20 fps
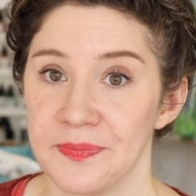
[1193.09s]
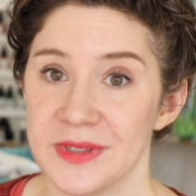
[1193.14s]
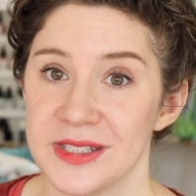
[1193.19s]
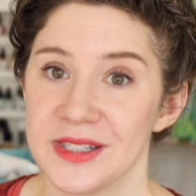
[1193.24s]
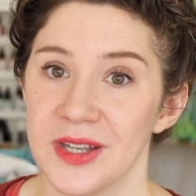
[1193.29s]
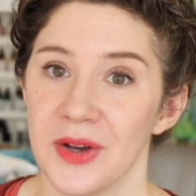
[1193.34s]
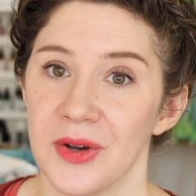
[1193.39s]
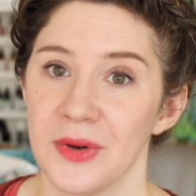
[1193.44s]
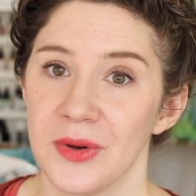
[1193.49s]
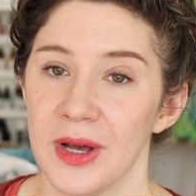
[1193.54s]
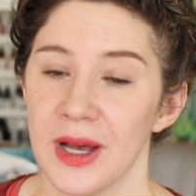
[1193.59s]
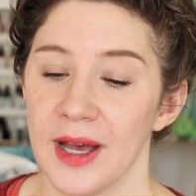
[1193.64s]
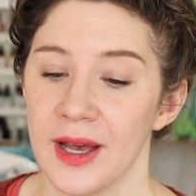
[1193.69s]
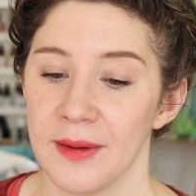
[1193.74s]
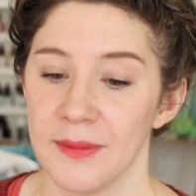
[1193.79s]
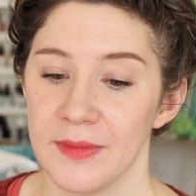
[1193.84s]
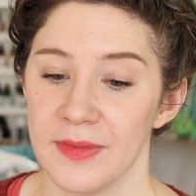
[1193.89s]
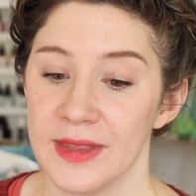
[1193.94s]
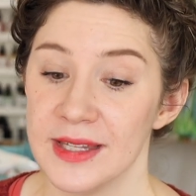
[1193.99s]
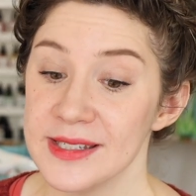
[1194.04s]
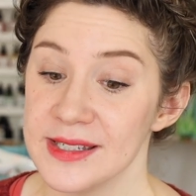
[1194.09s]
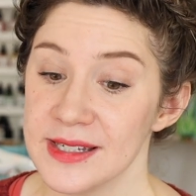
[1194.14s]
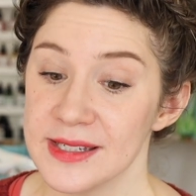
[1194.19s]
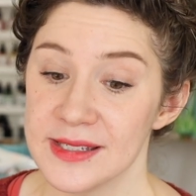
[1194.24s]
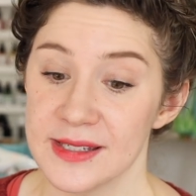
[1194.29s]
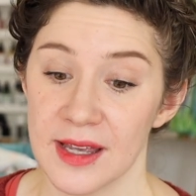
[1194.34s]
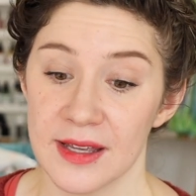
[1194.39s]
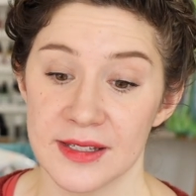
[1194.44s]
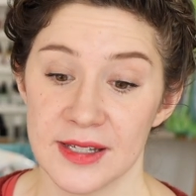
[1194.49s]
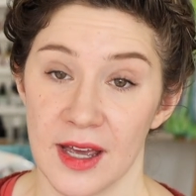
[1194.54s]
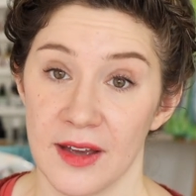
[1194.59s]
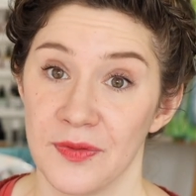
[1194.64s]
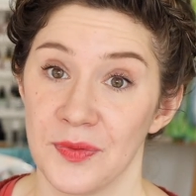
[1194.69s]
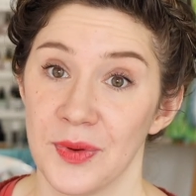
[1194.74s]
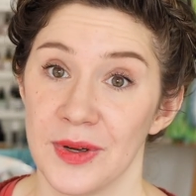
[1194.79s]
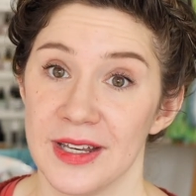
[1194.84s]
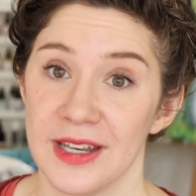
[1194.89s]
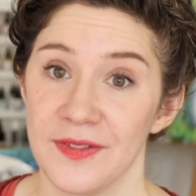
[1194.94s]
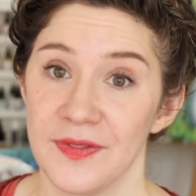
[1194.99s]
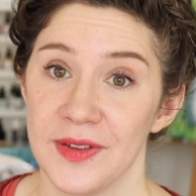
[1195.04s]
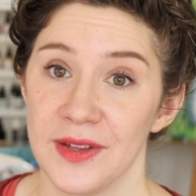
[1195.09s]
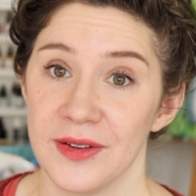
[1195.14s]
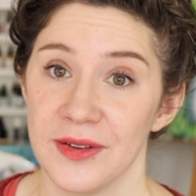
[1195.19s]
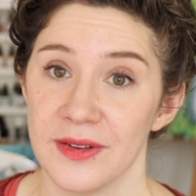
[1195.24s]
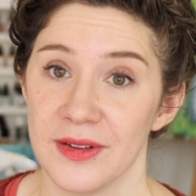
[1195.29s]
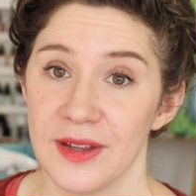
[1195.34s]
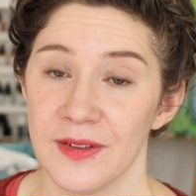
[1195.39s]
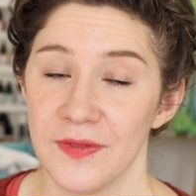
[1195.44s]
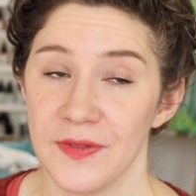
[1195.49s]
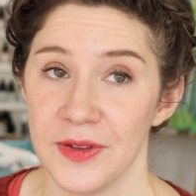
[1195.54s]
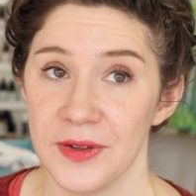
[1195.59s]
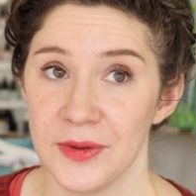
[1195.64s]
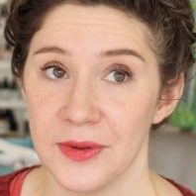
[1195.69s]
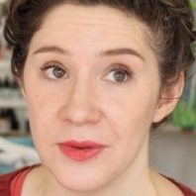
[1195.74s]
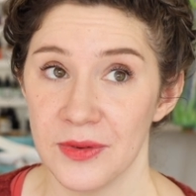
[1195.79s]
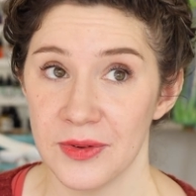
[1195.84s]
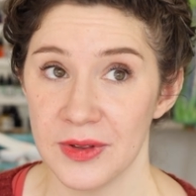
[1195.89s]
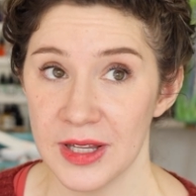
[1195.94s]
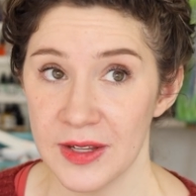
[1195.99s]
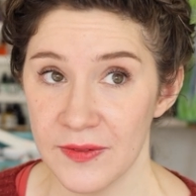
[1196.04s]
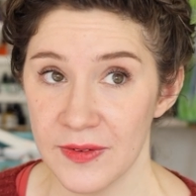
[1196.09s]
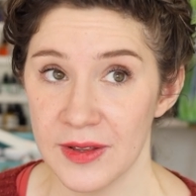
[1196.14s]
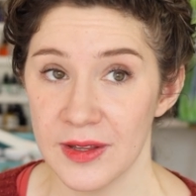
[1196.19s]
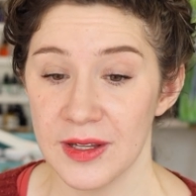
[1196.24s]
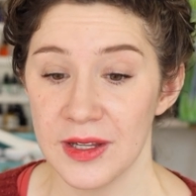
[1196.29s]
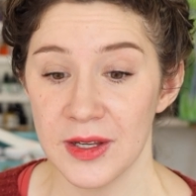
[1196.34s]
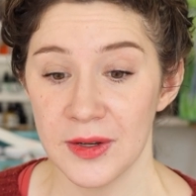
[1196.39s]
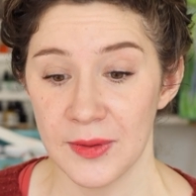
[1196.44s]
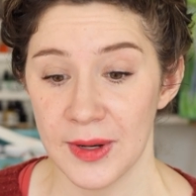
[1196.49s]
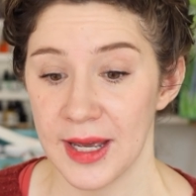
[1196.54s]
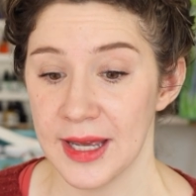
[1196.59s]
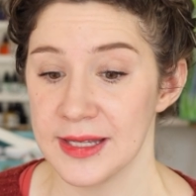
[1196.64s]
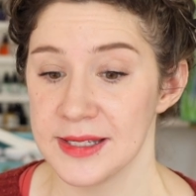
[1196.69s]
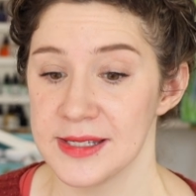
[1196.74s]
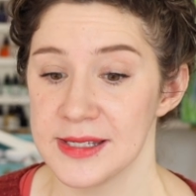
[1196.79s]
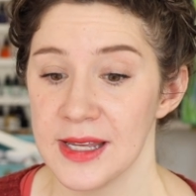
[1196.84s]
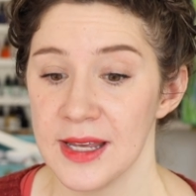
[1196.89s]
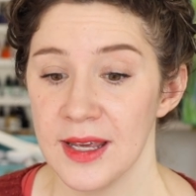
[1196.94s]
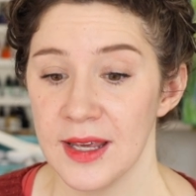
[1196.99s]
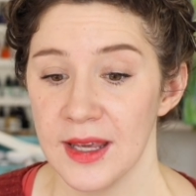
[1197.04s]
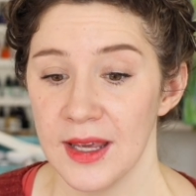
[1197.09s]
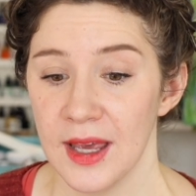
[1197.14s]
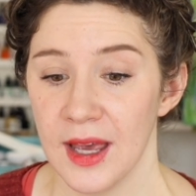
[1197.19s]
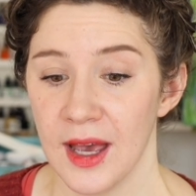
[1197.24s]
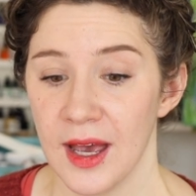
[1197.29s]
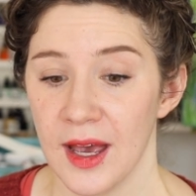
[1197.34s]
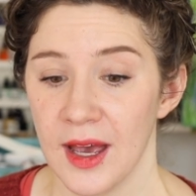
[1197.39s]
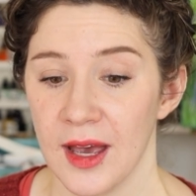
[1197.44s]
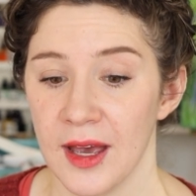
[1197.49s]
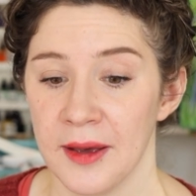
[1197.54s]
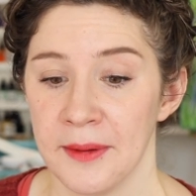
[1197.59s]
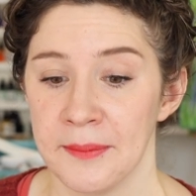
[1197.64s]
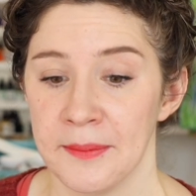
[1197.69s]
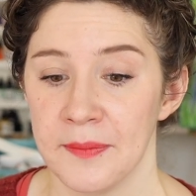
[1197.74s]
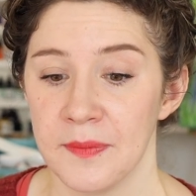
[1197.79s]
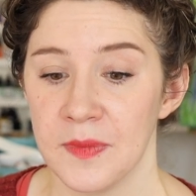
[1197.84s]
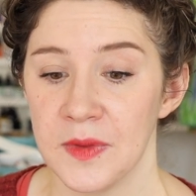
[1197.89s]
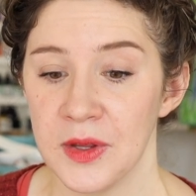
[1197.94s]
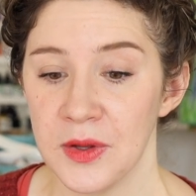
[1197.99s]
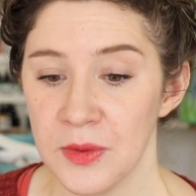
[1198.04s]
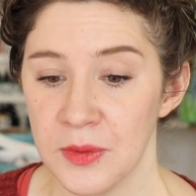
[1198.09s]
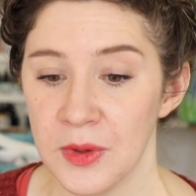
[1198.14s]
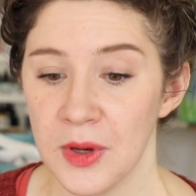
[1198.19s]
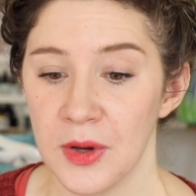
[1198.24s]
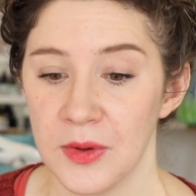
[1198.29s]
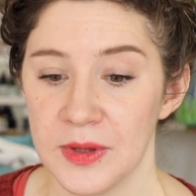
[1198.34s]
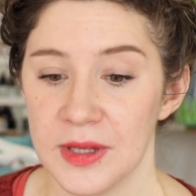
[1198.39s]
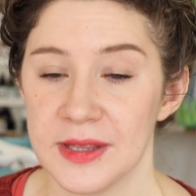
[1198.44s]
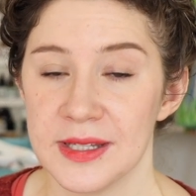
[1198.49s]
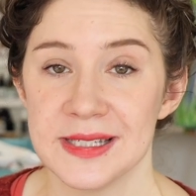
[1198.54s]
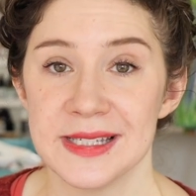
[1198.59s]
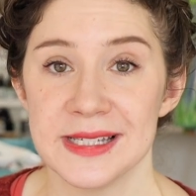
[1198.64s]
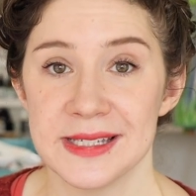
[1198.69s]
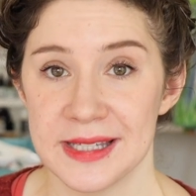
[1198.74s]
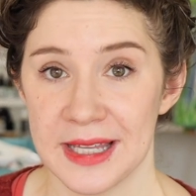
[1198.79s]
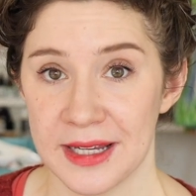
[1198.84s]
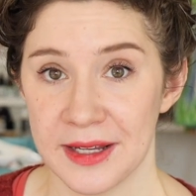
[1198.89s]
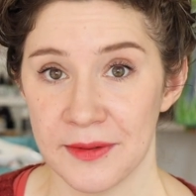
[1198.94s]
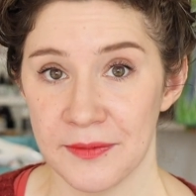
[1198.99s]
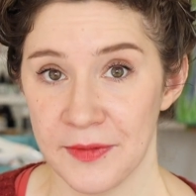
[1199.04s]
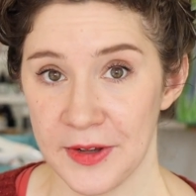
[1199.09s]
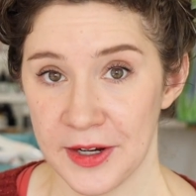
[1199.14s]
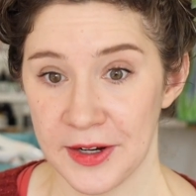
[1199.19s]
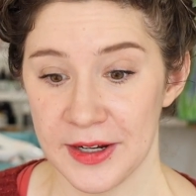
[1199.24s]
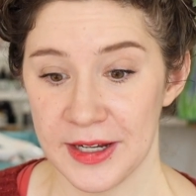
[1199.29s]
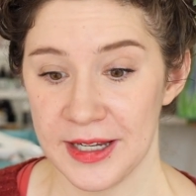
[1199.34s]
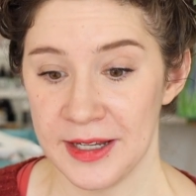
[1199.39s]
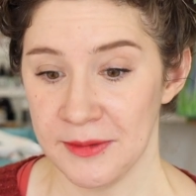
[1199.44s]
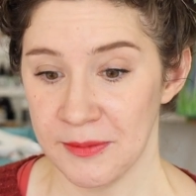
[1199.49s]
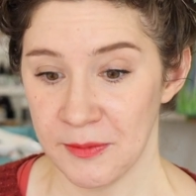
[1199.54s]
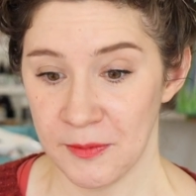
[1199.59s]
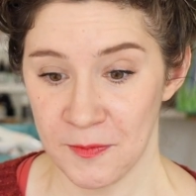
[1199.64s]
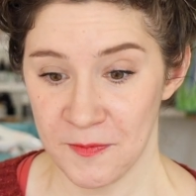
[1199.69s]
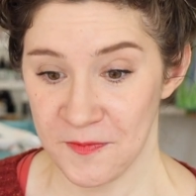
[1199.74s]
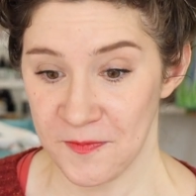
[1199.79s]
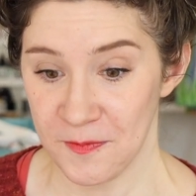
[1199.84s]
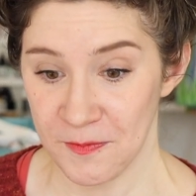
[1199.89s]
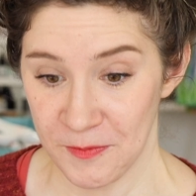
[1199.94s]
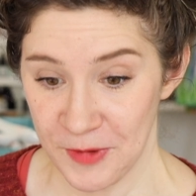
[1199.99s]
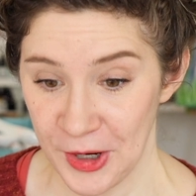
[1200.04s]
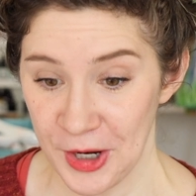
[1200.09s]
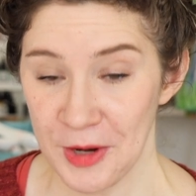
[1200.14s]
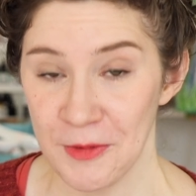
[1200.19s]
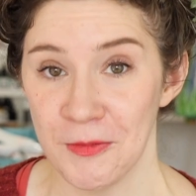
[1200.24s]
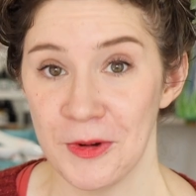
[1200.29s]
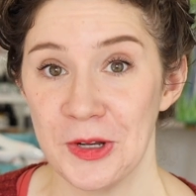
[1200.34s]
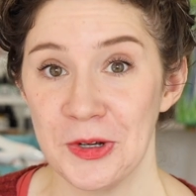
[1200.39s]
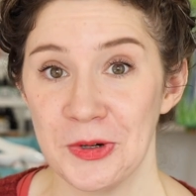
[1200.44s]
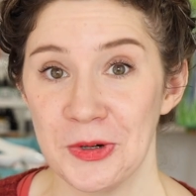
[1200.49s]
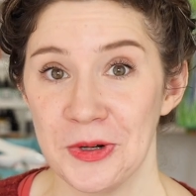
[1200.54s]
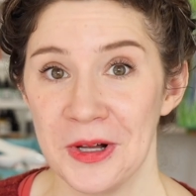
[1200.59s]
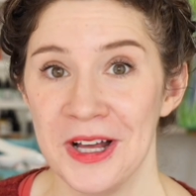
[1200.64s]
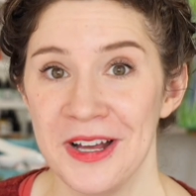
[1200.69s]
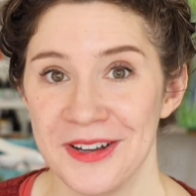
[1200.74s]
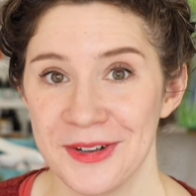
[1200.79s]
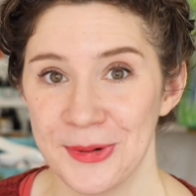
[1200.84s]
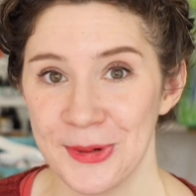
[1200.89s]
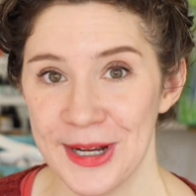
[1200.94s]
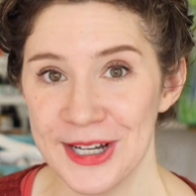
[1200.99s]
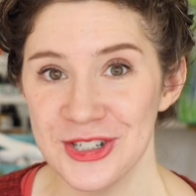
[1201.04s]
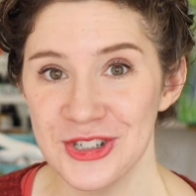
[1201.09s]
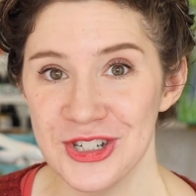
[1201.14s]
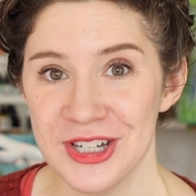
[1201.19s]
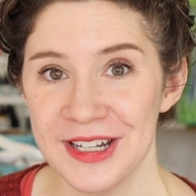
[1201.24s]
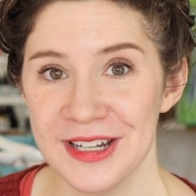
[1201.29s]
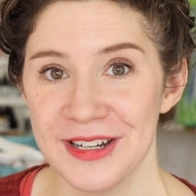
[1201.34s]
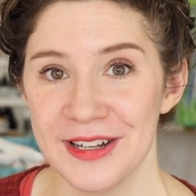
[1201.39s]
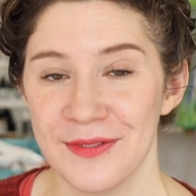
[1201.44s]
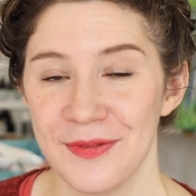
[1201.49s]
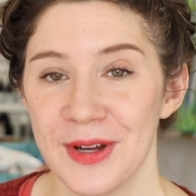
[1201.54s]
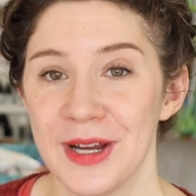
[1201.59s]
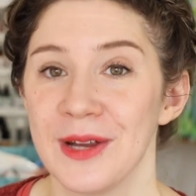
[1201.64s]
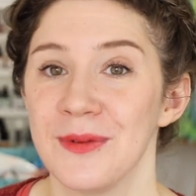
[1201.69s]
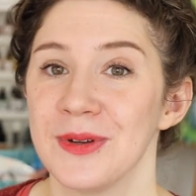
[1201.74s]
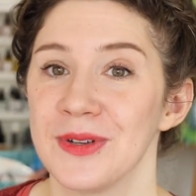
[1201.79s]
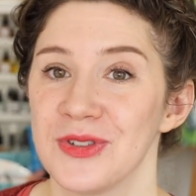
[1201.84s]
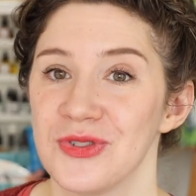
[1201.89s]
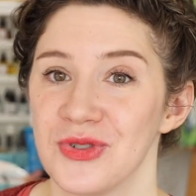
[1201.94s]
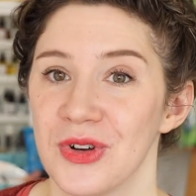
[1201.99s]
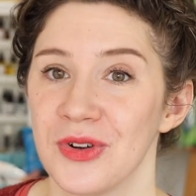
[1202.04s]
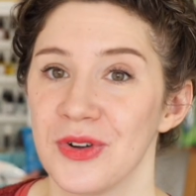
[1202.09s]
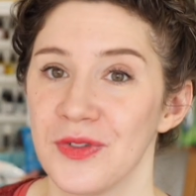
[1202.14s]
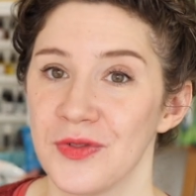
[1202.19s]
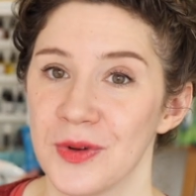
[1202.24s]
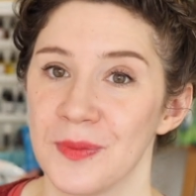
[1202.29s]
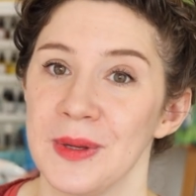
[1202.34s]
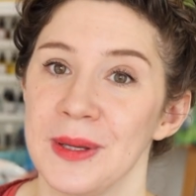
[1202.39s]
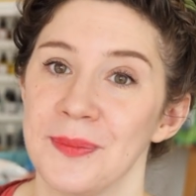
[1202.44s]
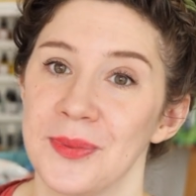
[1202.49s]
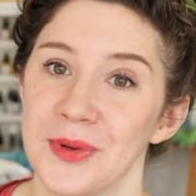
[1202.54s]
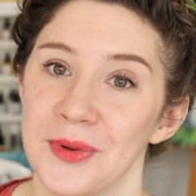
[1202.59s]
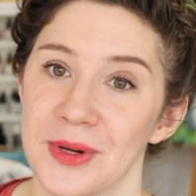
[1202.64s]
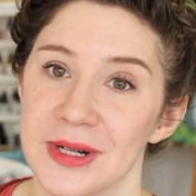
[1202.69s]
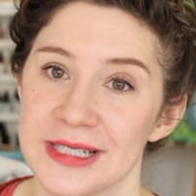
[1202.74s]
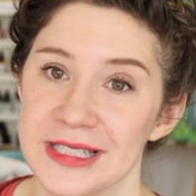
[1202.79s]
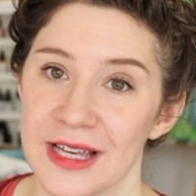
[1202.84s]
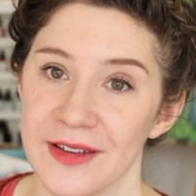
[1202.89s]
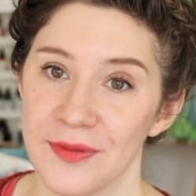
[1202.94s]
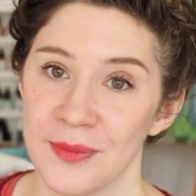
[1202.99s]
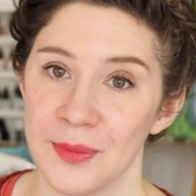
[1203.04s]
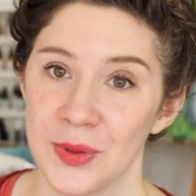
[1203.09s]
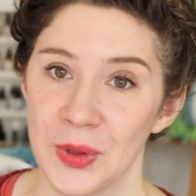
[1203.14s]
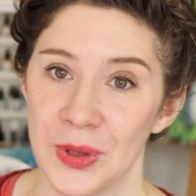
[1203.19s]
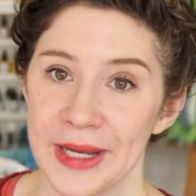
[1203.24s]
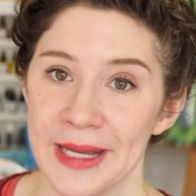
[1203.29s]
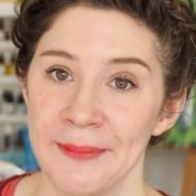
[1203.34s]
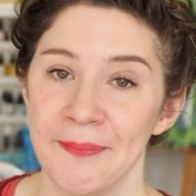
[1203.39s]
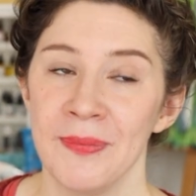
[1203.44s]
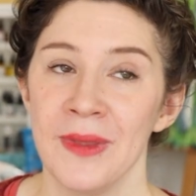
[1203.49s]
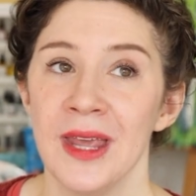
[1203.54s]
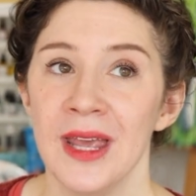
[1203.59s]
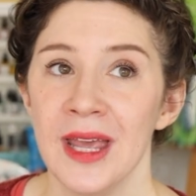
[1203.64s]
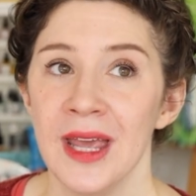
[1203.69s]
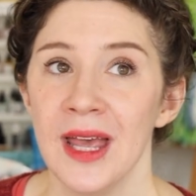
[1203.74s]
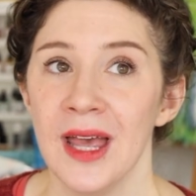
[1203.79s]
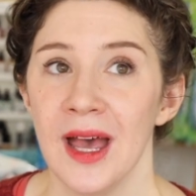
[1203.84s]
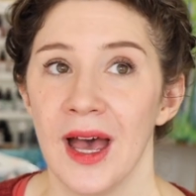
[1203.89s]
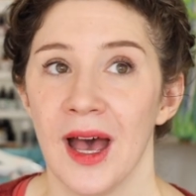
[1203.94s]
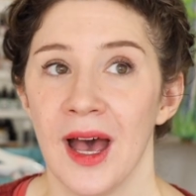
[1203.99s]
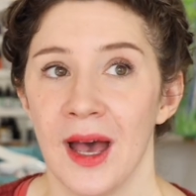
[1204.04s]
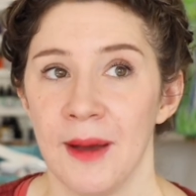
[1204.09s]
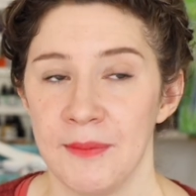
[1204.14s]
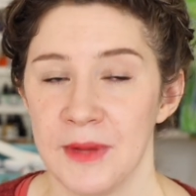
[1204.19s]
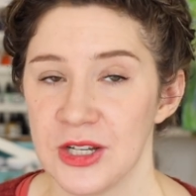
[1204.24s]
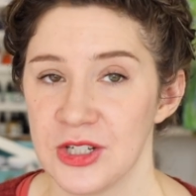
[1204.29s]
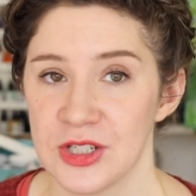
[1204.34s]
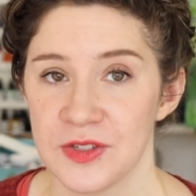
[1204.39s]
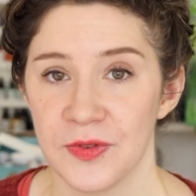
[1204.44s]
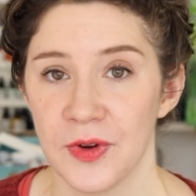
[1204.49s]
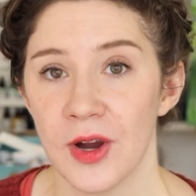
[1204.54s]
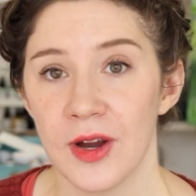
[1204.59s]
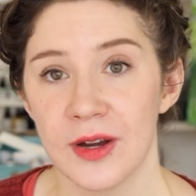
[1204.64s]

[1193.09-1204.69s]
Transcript: So um, this is a tough one. If you, if you live in the U S, um, you know that this is like a very, very real question and a very real struggle for people who are self-employed, um, not just for